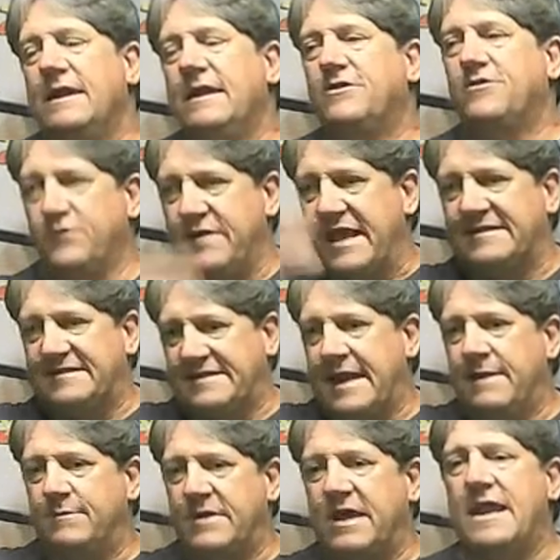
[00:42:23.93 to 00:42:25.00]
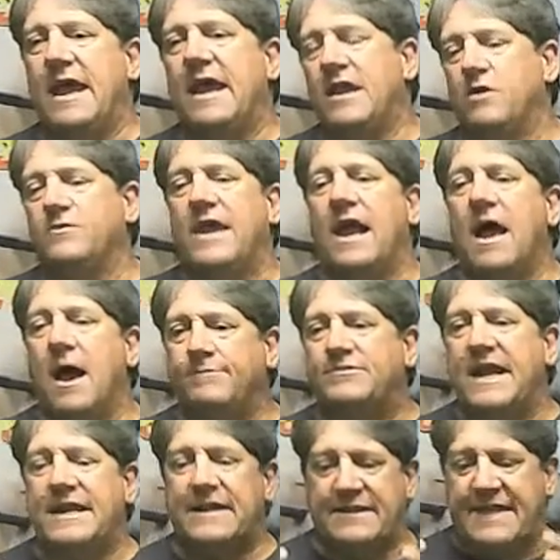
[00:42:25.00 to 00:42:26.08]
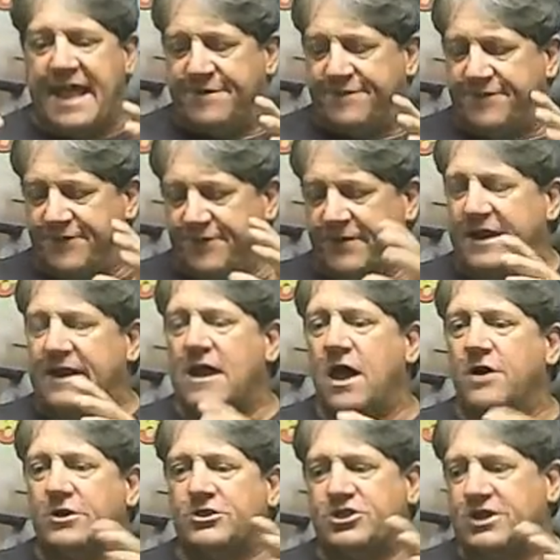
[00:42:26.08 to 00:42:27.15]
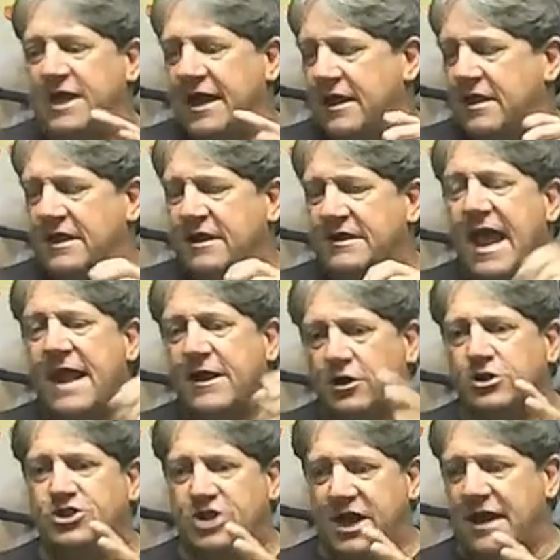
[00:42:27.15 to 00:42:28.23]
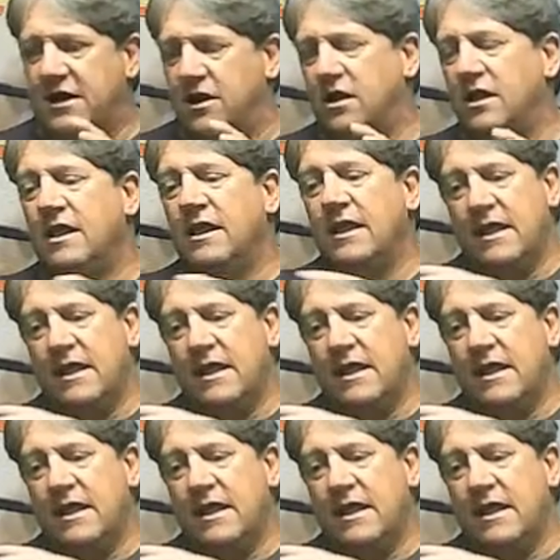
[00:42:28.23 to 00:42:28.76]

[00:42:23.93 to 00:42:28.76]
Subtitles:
Through that same connect, they updated that free 900 channel